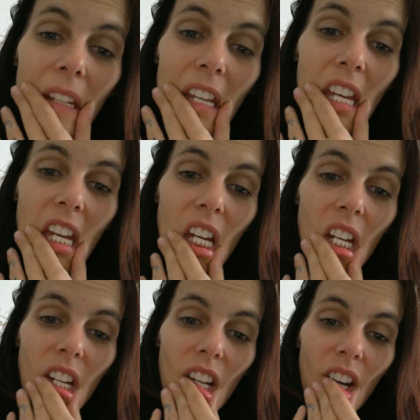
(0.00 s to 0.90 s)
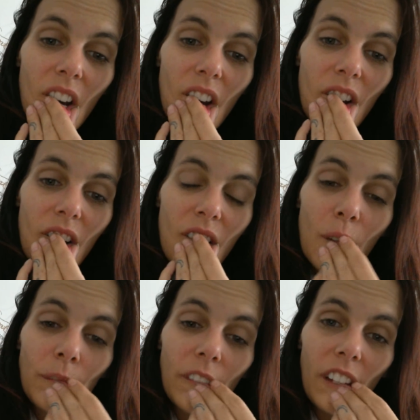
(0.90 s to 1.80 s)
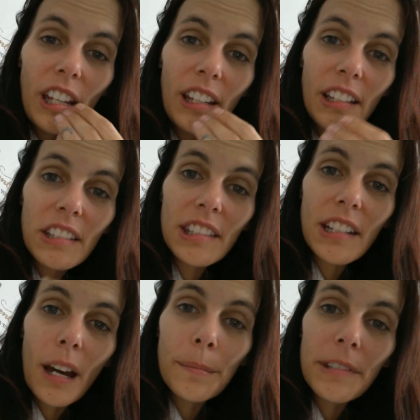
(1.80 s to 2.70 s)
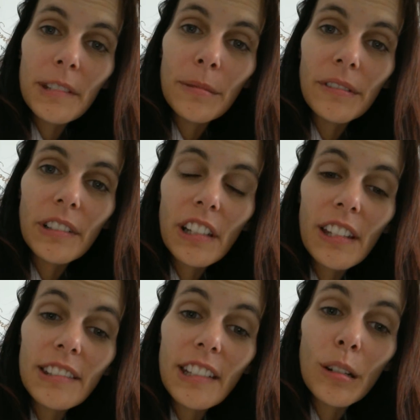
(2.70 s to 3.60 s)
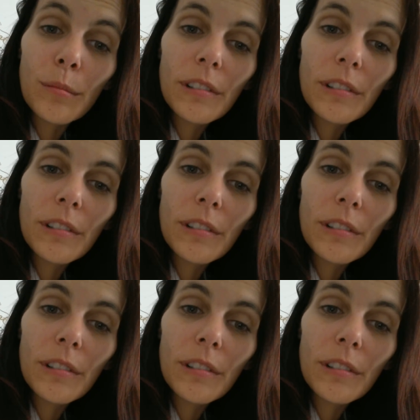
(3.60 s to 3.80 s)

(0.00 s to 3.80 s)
and hopefully it stops before the kids get home,